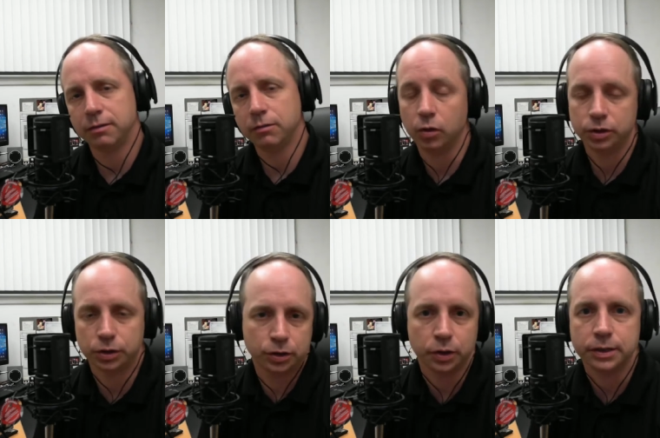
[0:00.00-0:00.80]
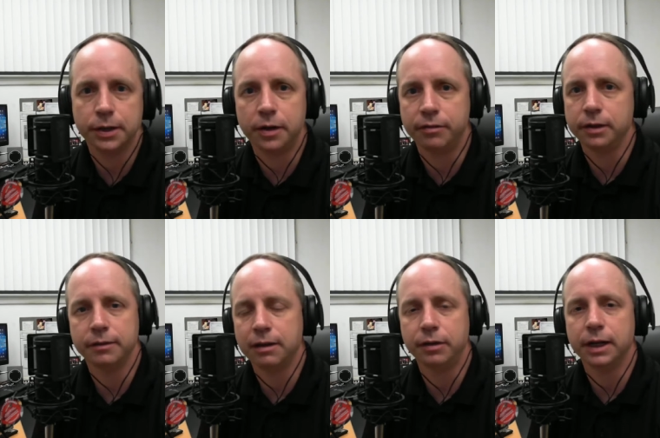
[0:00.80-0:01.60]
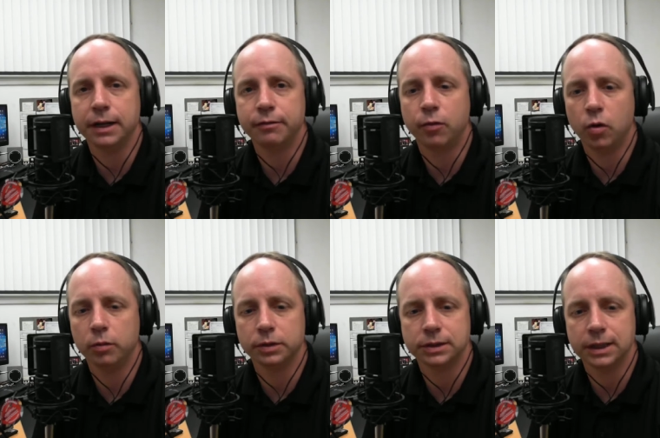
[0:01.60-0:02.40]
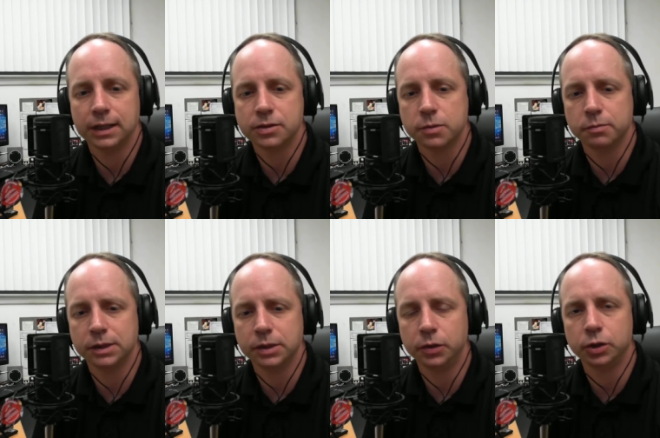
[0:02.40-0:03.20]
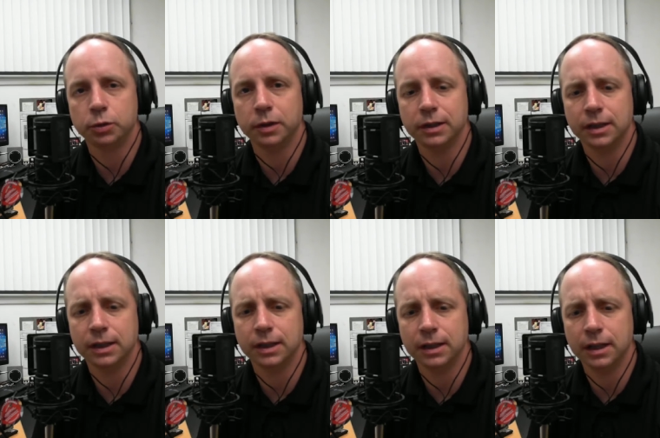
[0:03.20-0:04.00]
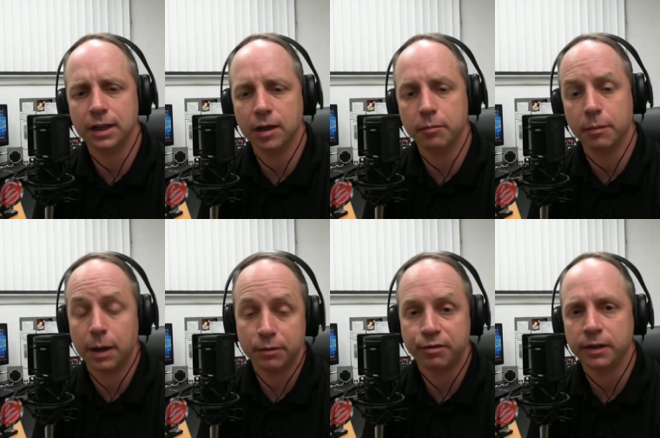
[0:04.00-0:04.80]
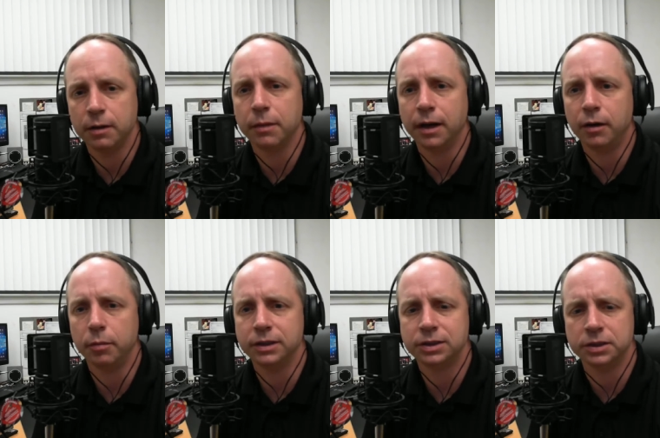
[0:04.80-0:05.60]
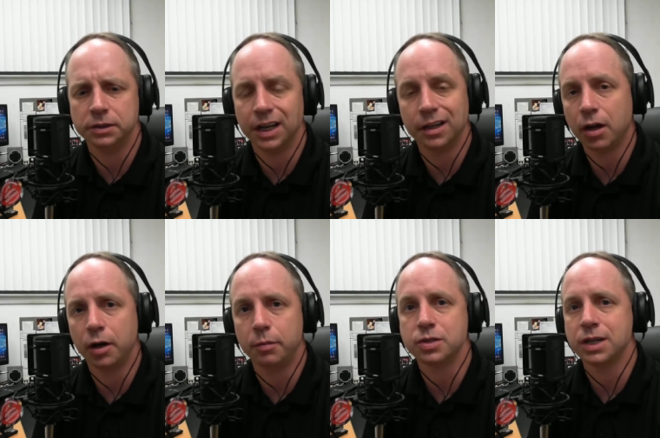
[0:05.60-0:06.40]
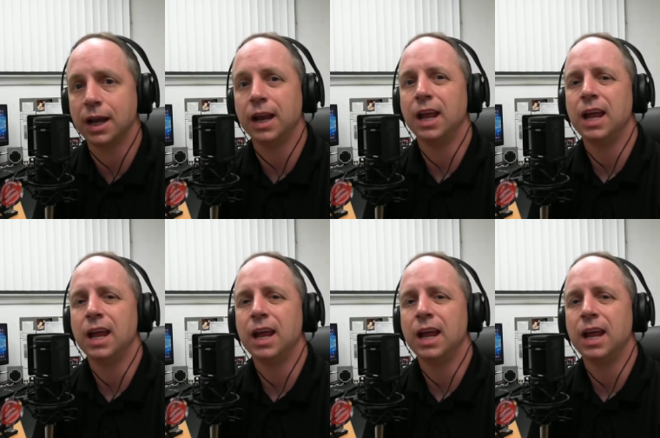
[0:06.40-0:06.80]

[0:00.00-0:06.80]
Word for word: Well, just cook dinner every every night for them, just to get some uh, nourishment in in them. My mom's feeling better, but still not hundred percent.